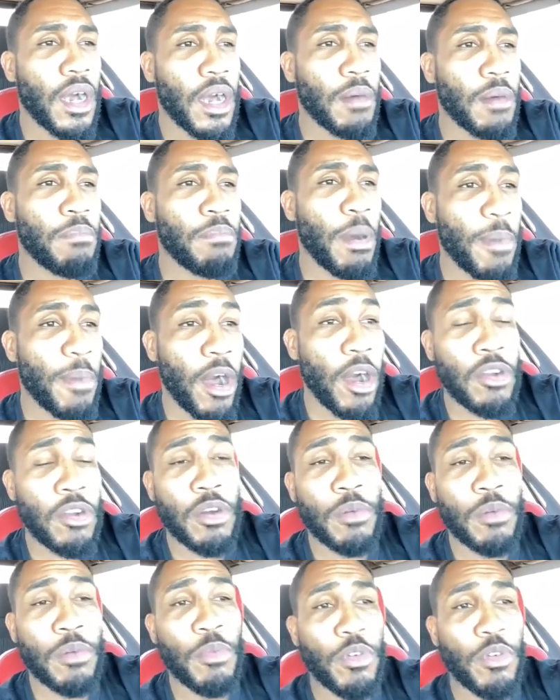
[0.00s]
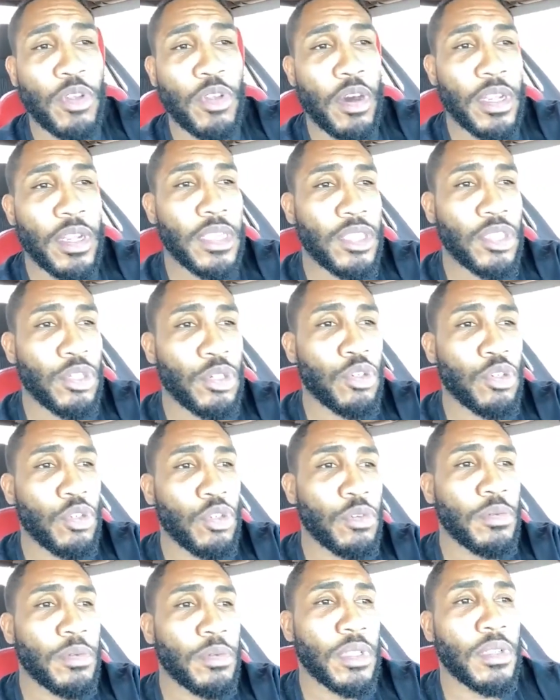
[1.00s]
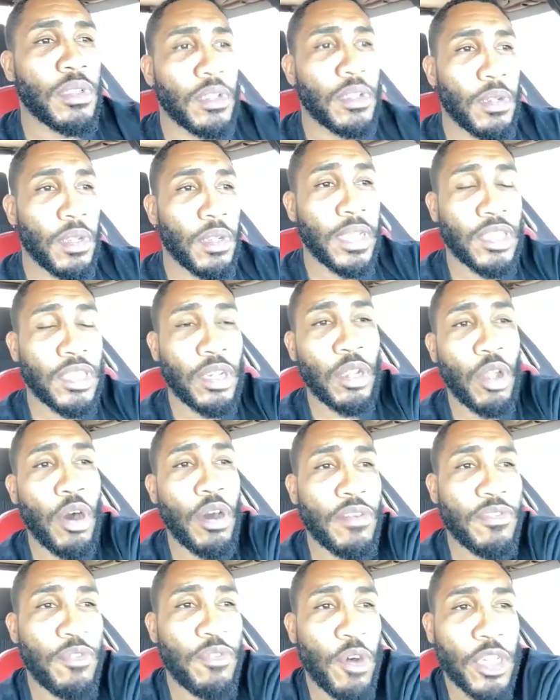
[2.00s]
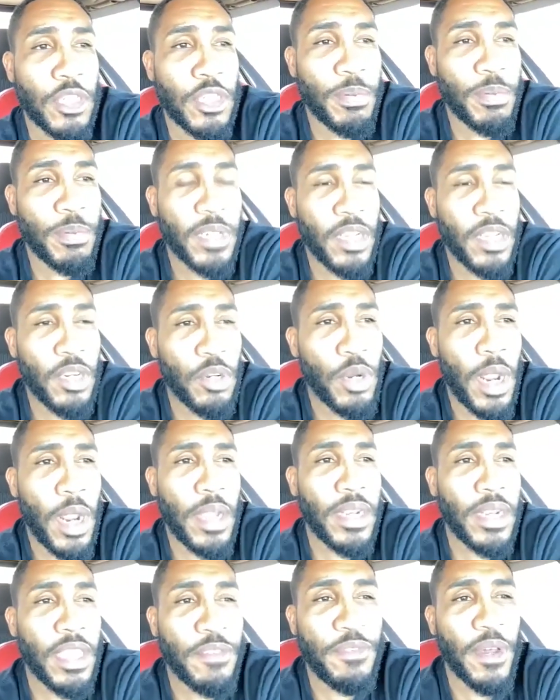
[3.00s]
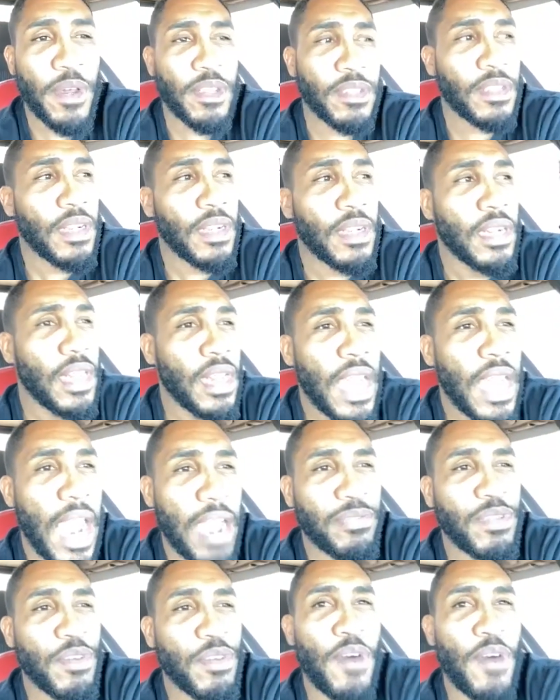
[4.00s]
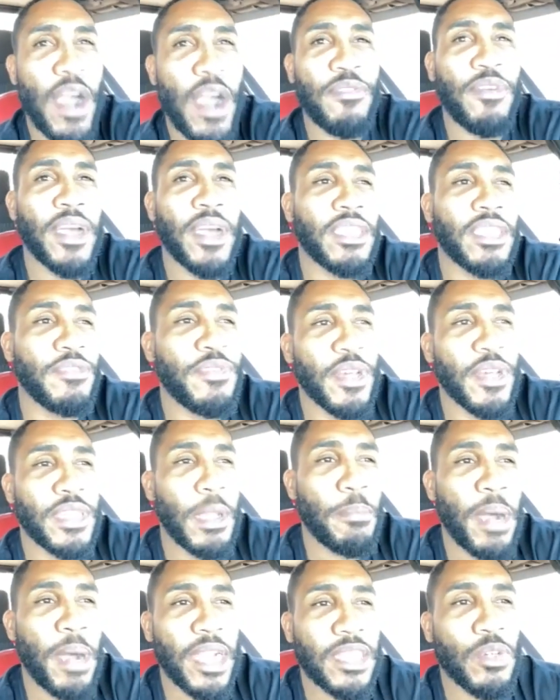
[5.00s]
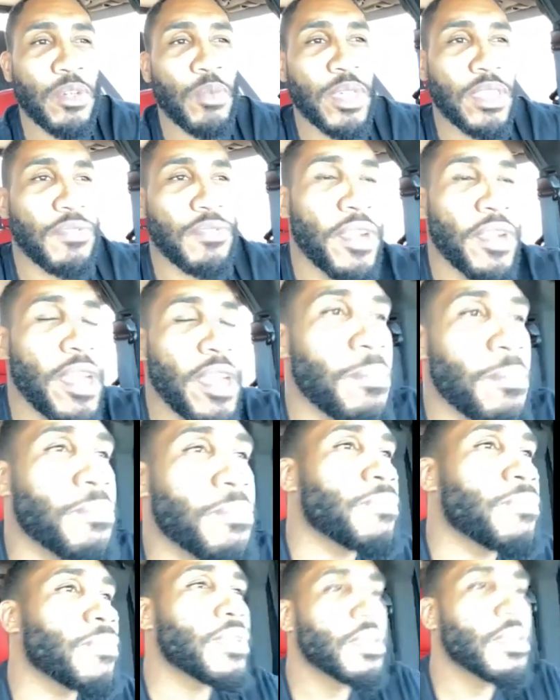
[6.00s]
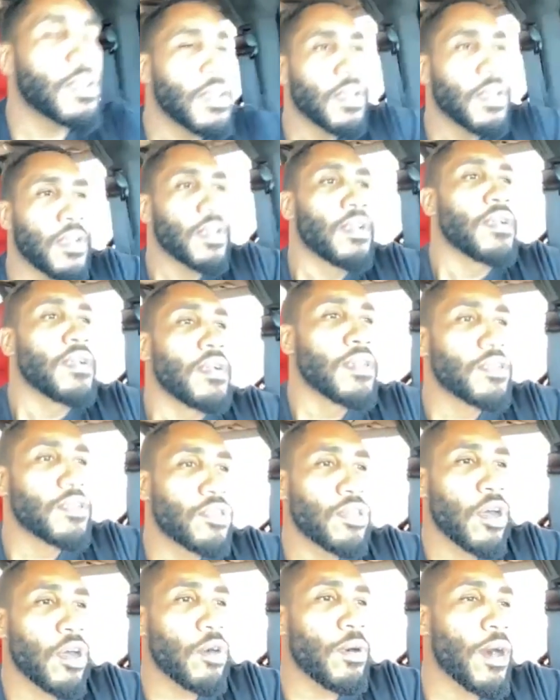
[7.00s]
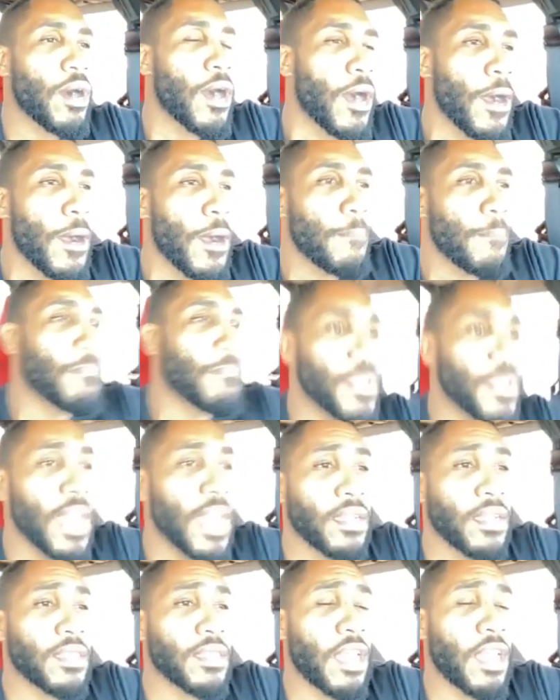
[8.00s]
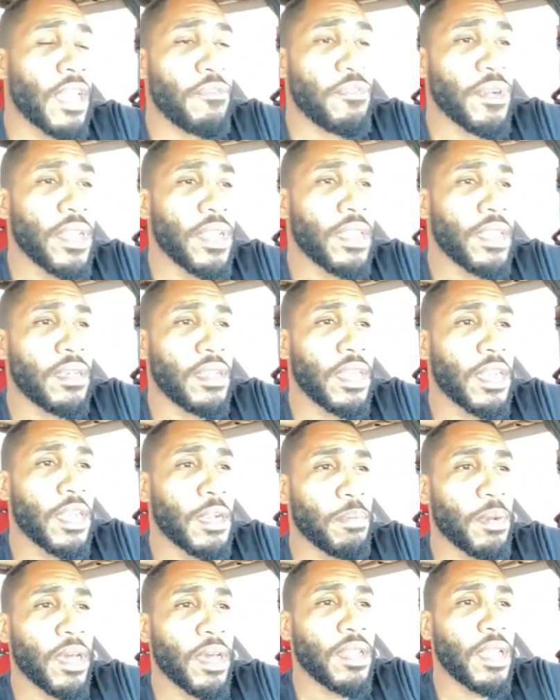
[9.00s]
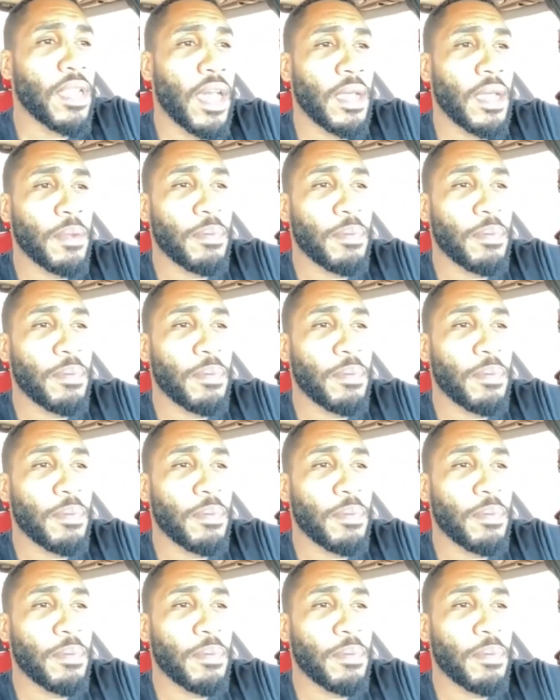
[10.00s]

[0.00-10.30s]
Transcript: But my uncle moved on into law enforcement. He knew that he felt after 5 fights, he felt that boxing wasn't for him. So yeah, it's definitely in the bloodline.